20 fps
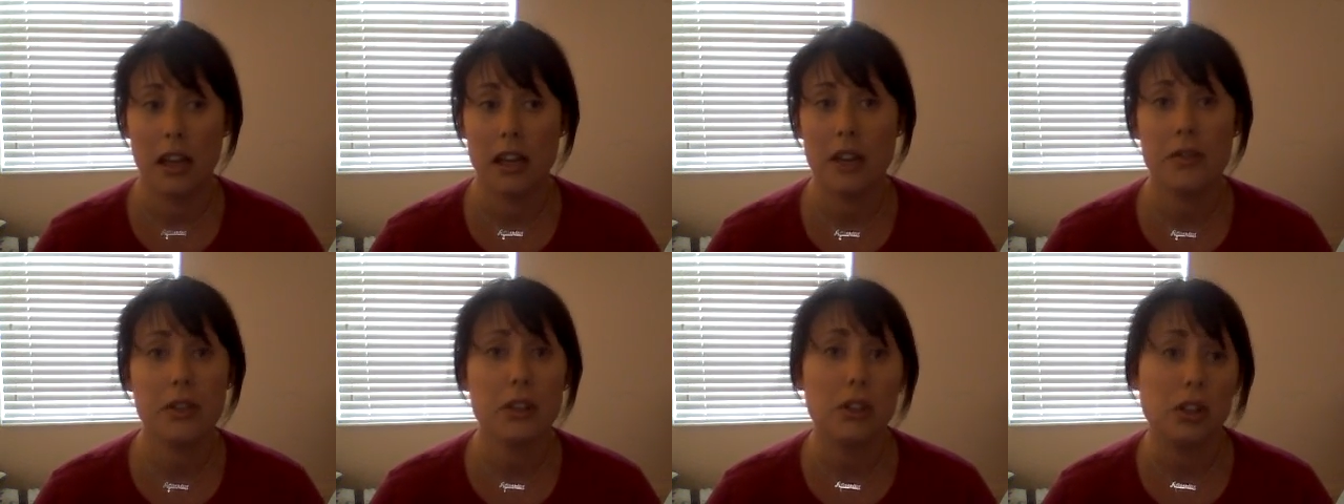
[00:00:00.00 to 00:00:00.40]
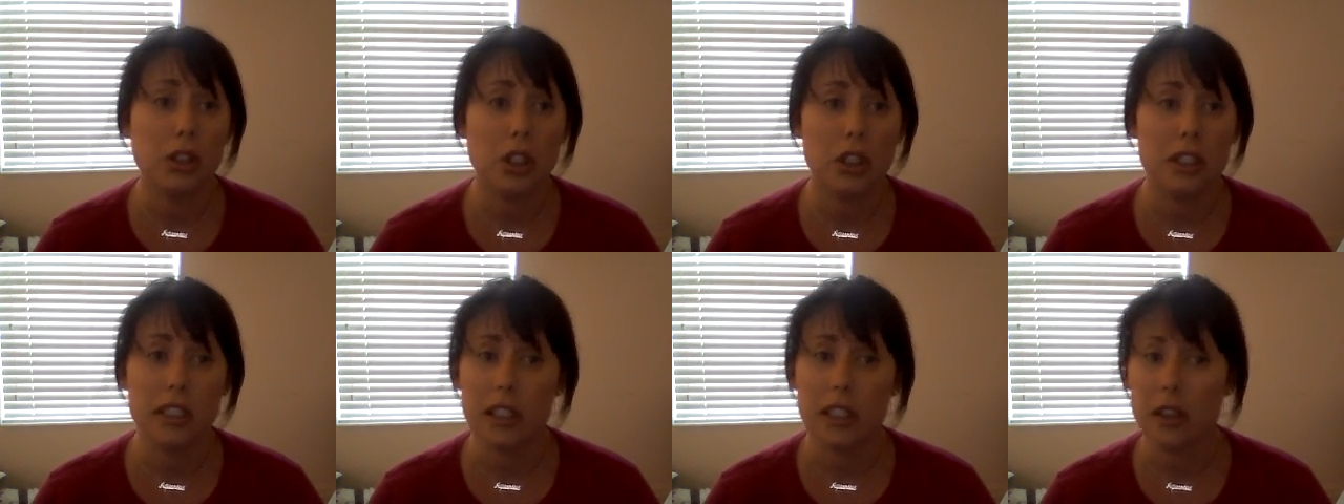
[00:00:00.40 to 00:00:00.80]
never
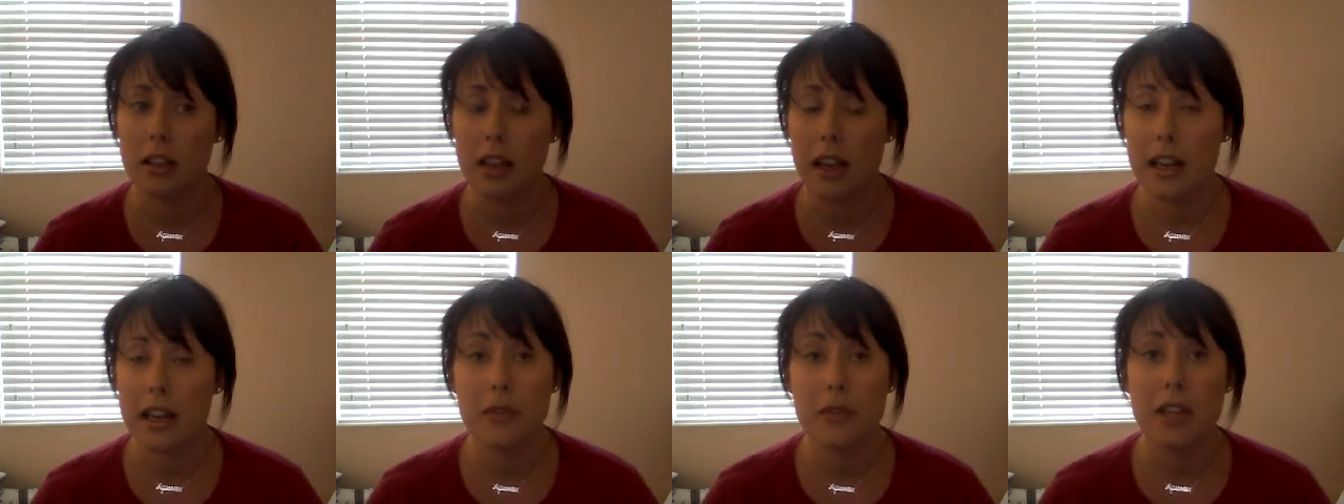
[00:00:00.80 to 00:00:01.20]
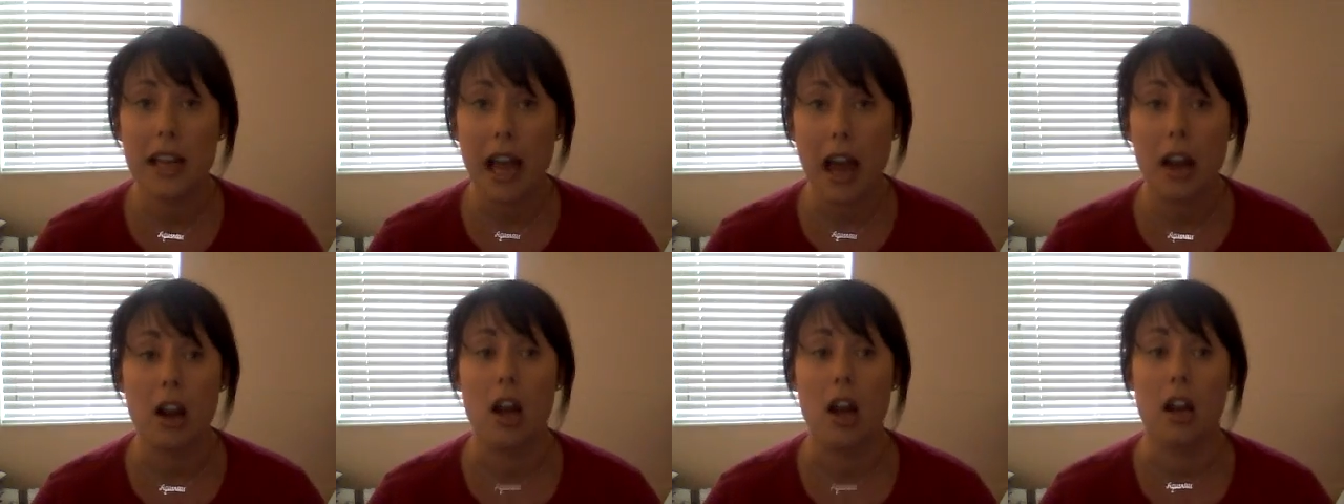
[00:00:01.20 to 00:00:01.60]

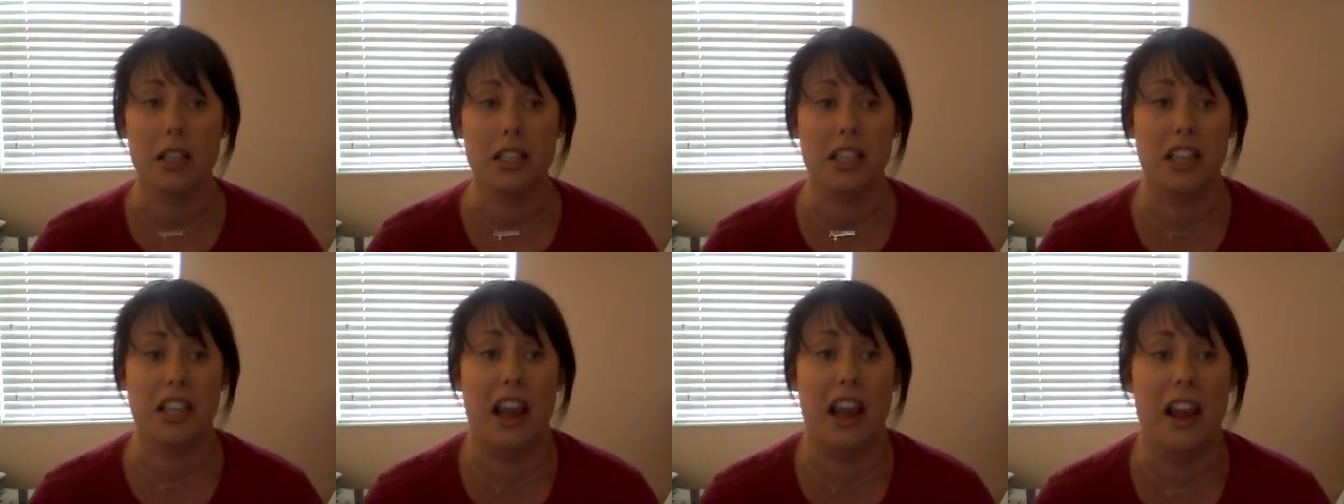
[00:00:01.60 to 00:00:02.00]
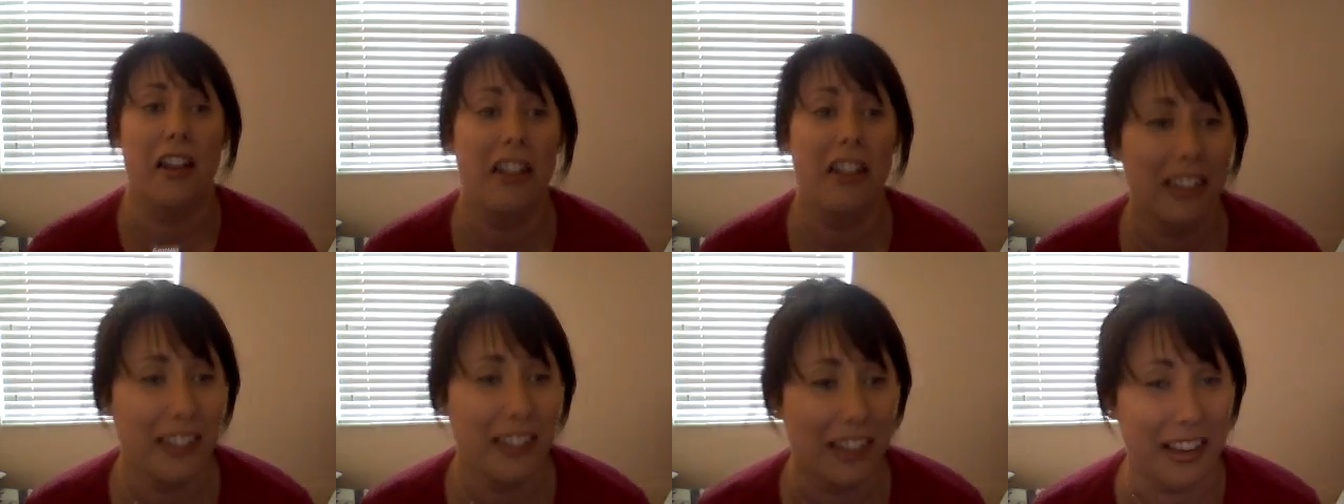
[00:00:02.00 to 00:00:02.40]
got on a scale
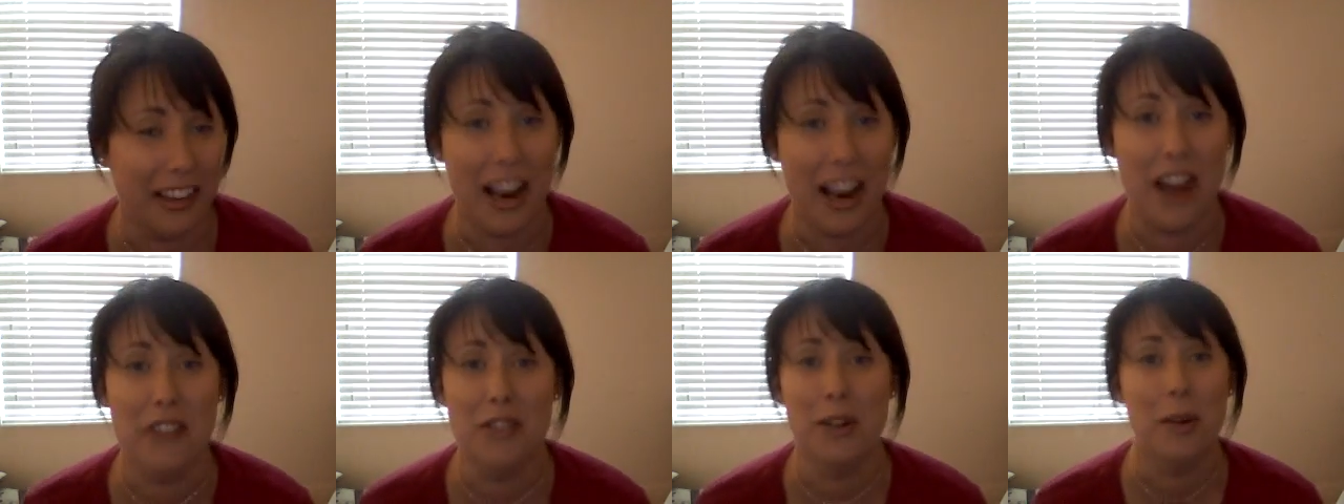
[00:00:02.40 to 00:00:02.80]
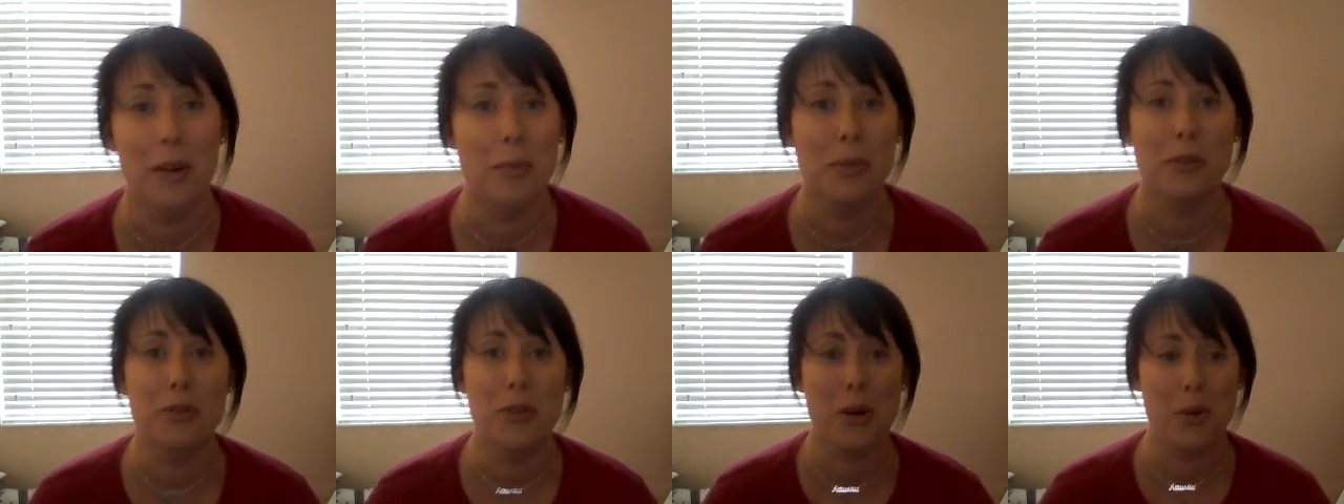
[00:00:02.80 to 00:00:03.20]
like ever
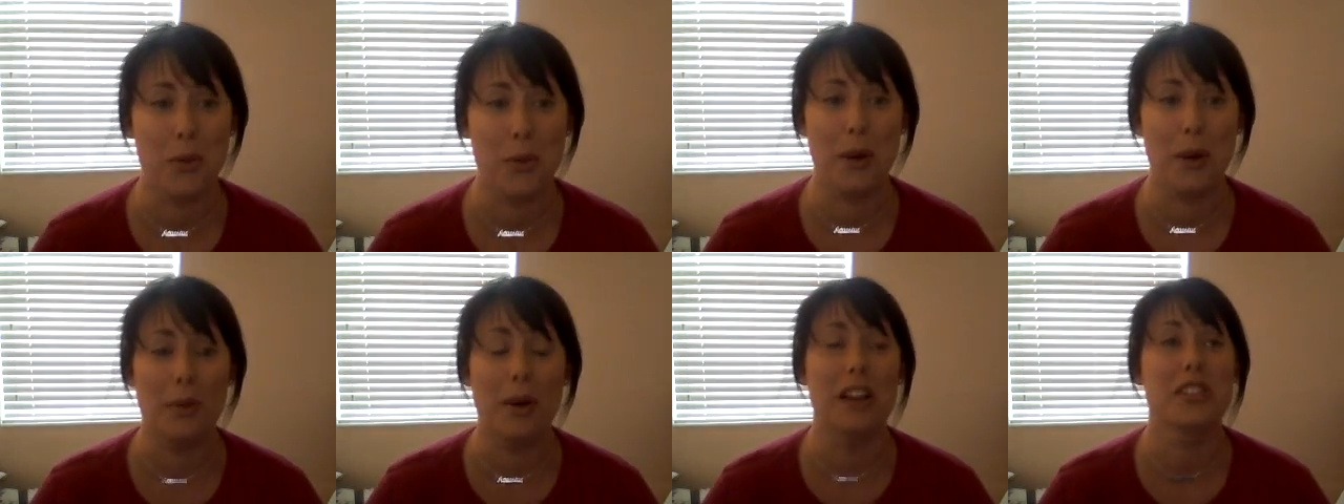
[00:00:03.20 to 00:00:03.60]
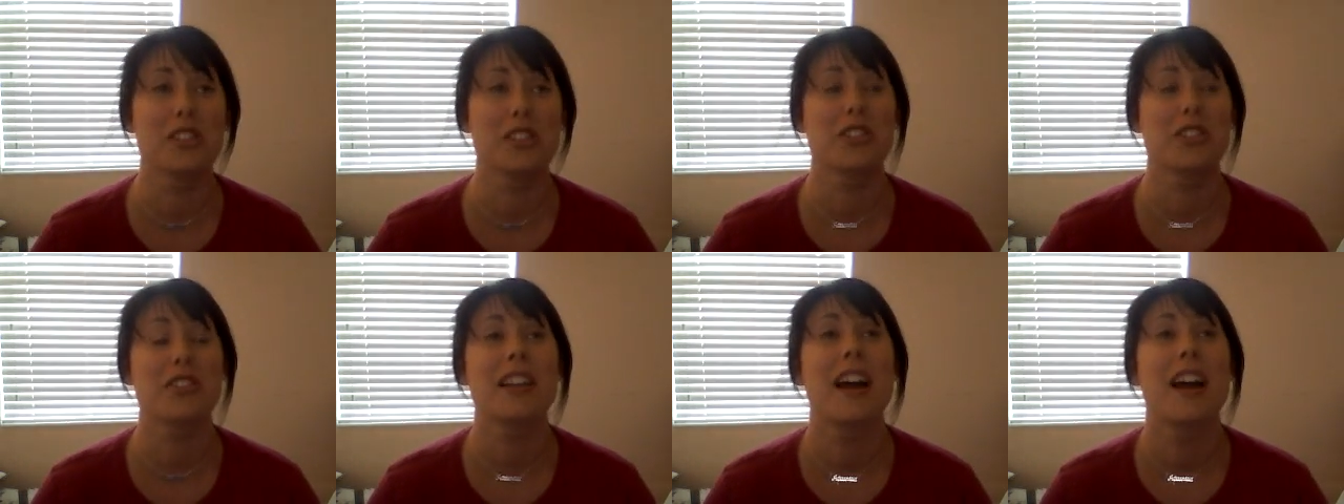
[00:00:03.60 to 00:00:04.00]
before Weight
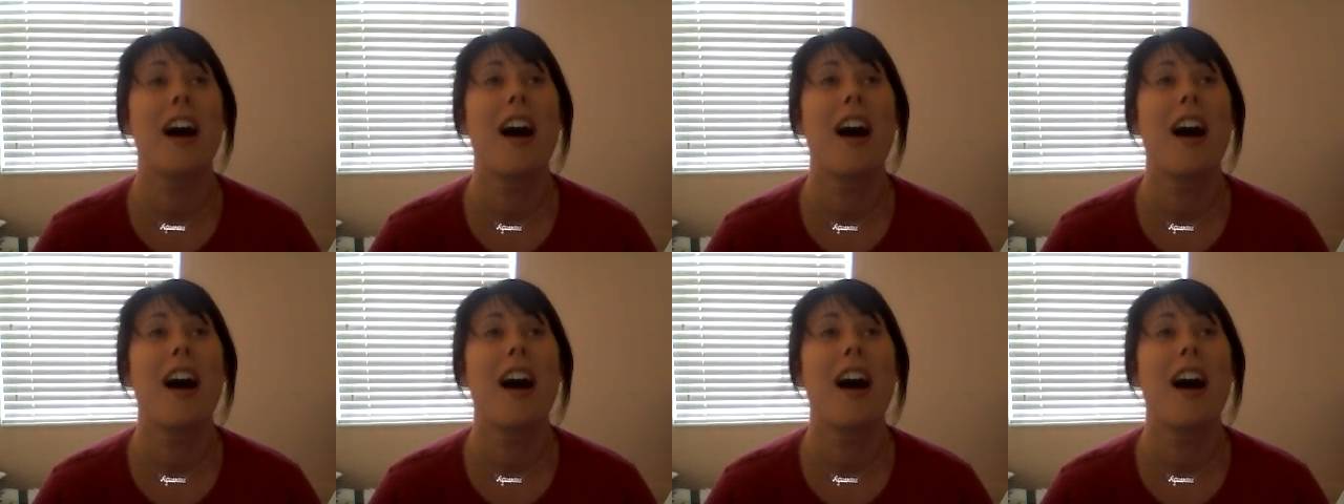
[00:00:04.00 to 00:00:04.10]
Watchers.